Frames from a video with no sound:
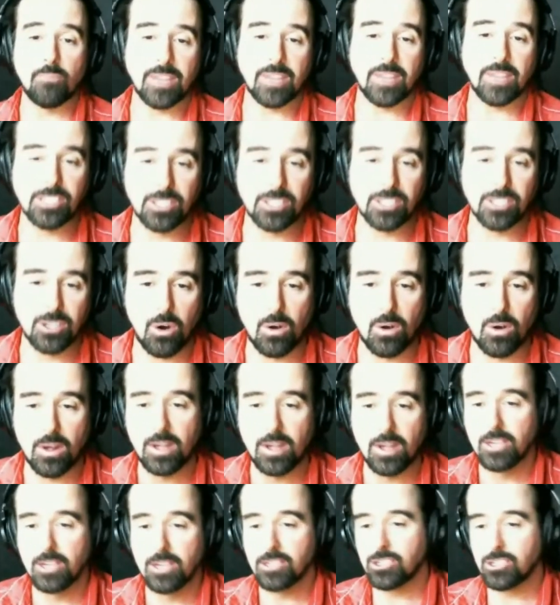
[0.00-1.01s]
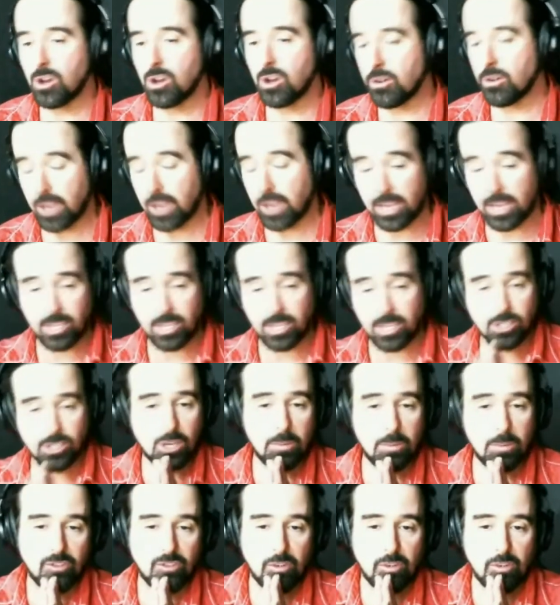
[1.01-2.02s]
That's the goal. So thank you so
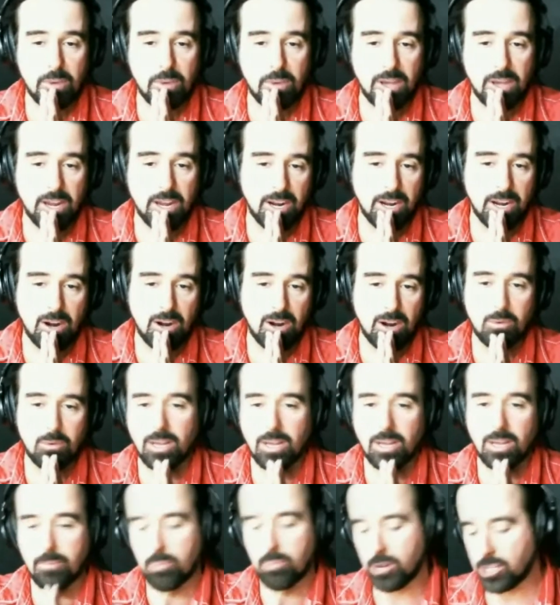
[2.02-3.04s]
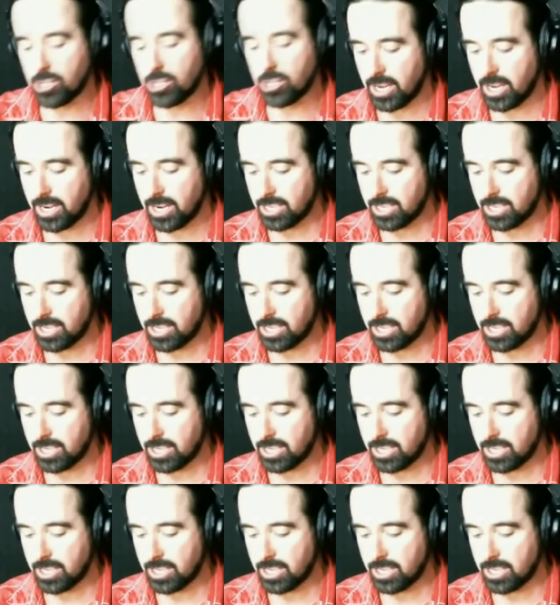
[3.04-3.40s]
much for being here. I really appreciate it.